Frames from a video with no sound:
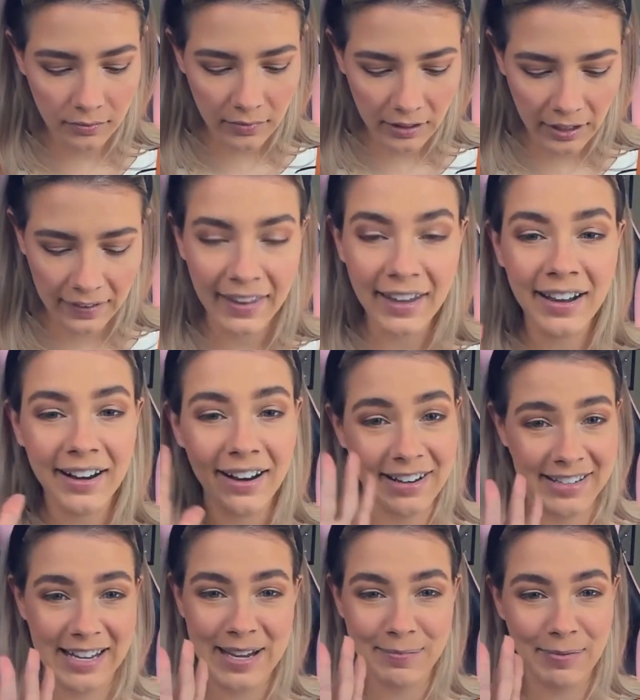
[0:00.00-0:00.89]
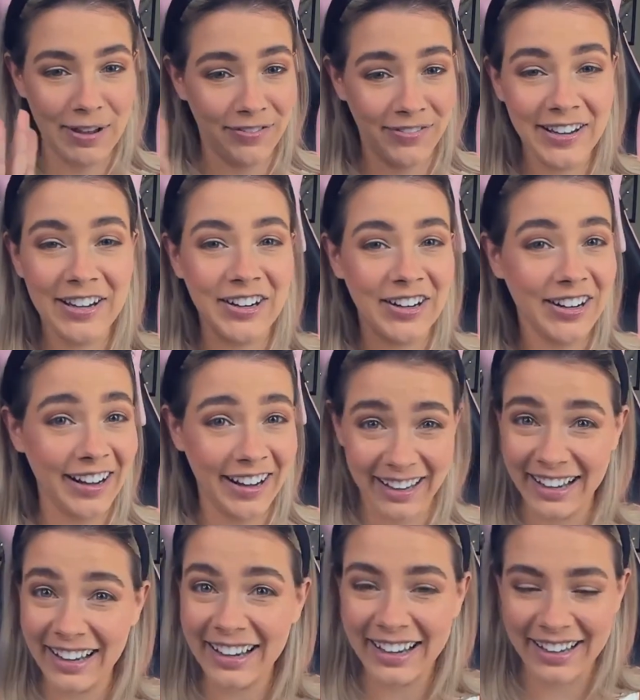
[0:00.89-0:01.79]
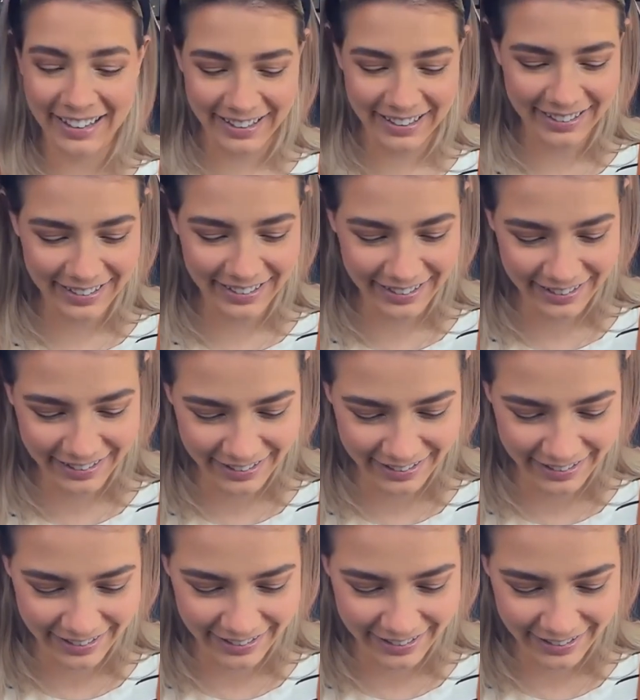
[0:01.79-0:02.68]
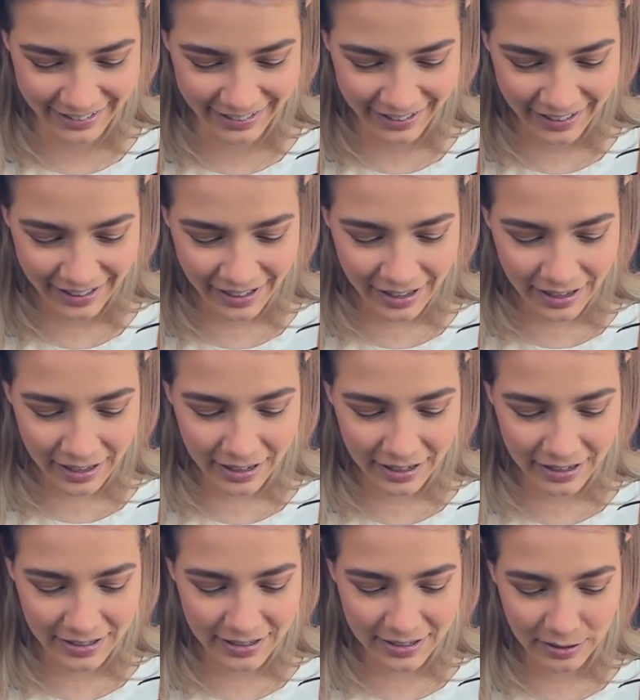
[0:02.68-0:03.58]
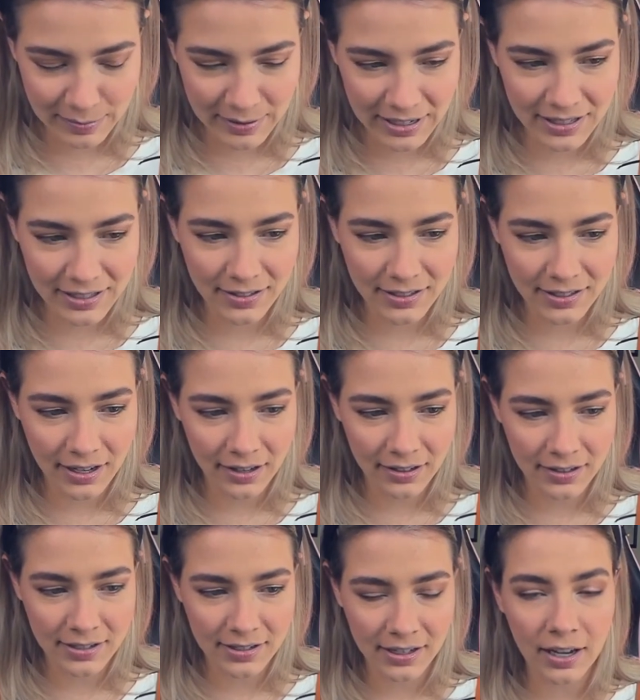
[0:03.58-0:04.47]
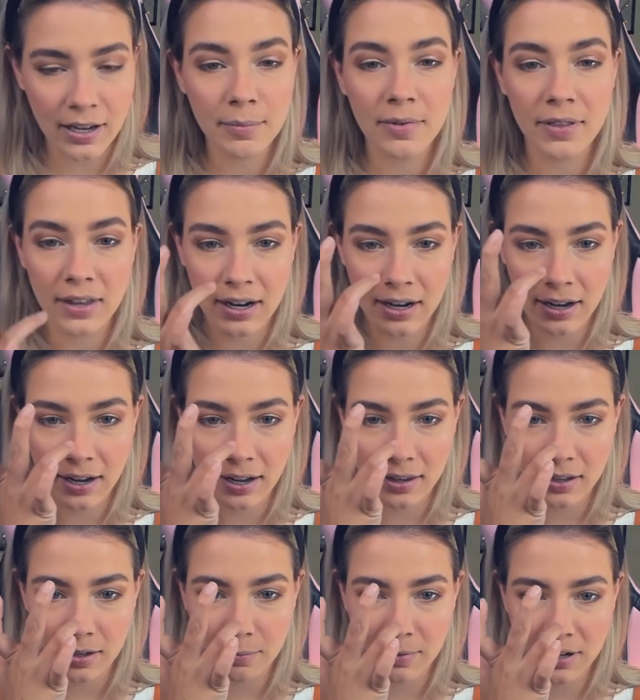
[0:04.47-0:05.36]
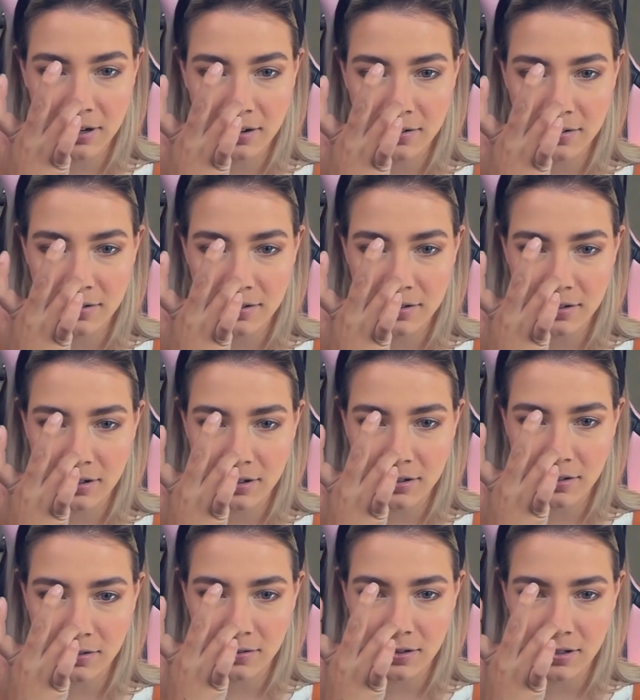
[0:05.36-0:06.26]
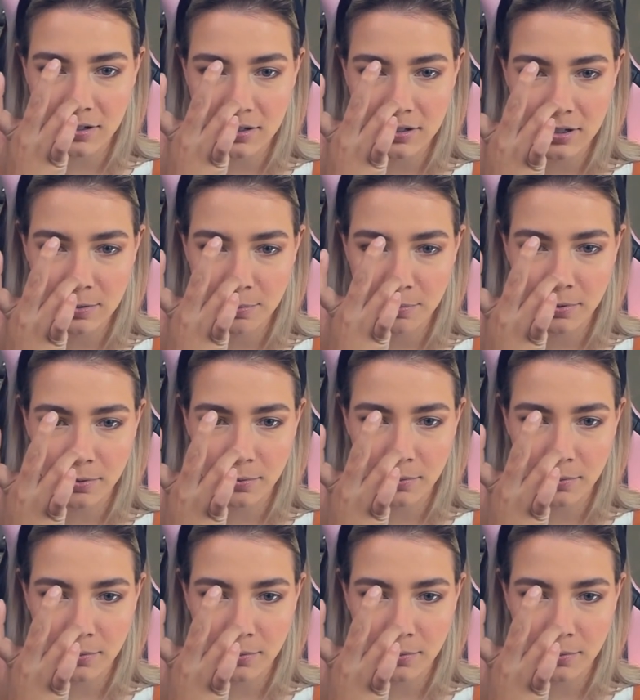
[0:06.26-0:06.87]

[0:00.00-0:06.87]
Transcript: And then I take my finger again, and I still mix those colors up, and then I highlight my nose. I do the tip.